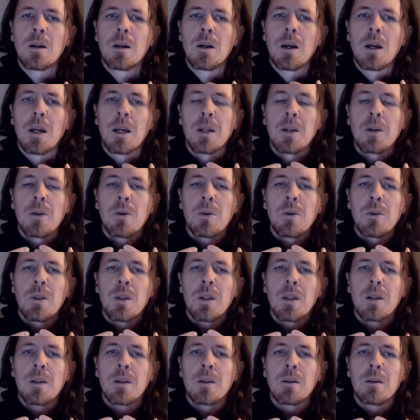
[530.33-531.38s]
I know
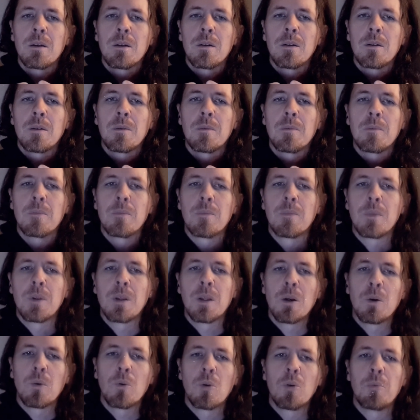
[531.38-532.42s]
that
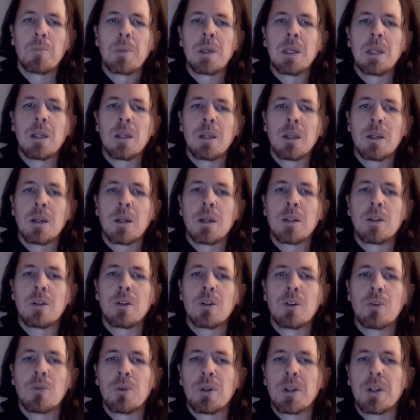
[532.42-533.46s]
there will be a
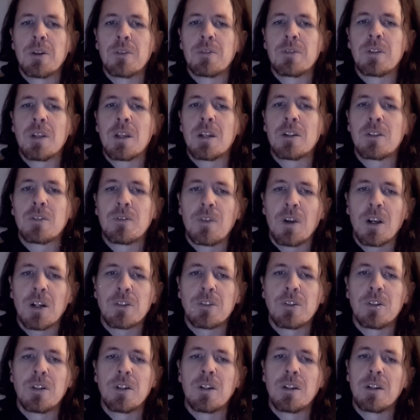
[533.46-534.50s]
degree of
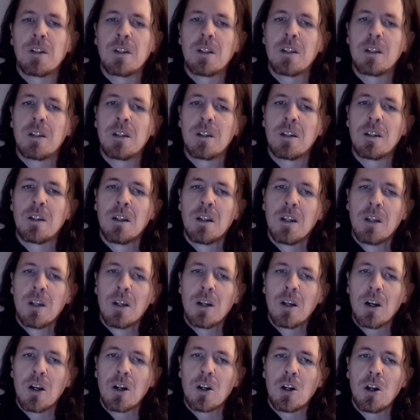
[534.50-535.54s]
satisfaction in
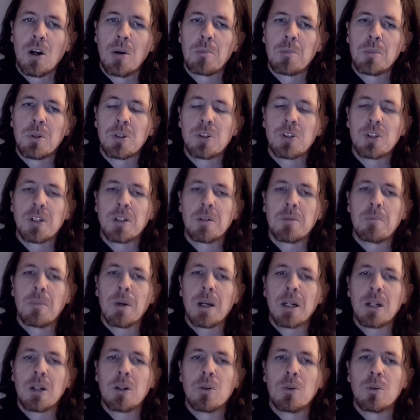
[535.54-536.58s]
accomplishing my
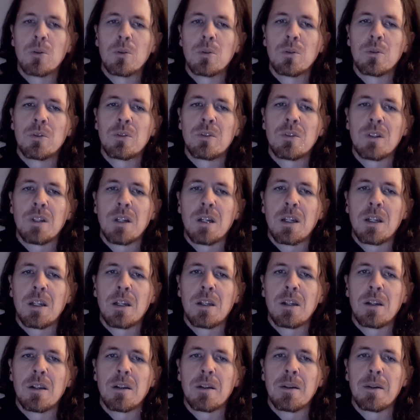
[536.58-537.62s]
goals,
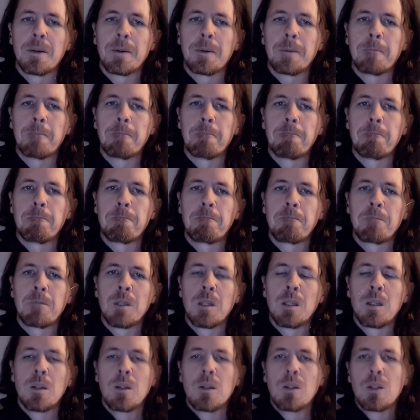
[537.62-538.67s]
and
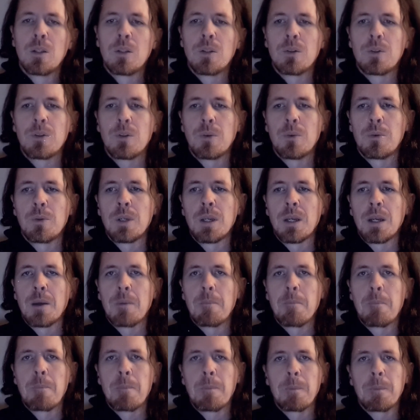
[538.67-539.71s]
so yeah,
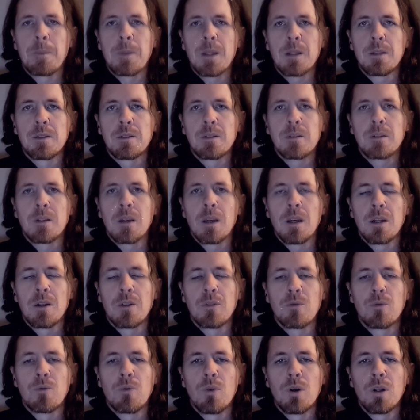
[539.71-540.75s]
that's kind
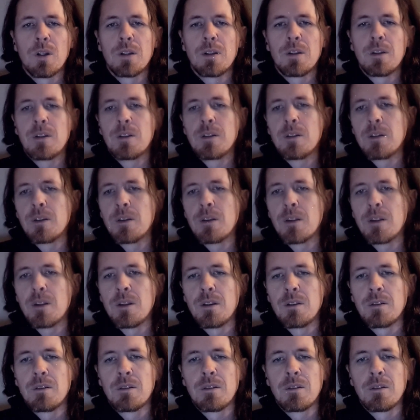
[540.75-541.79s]
of what
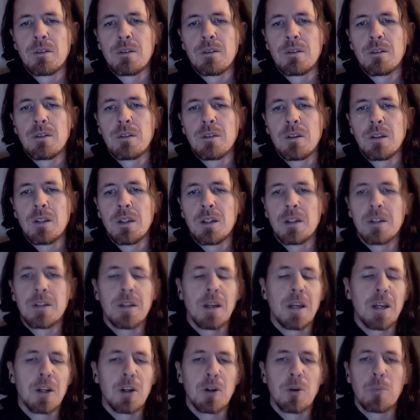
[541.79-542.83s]
this
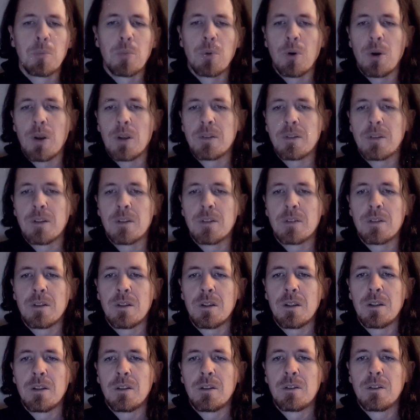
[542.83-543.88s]
entire process
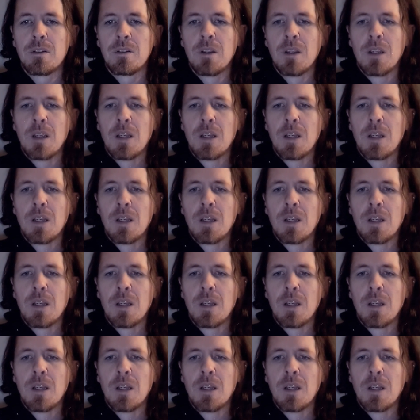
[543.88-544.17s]
is.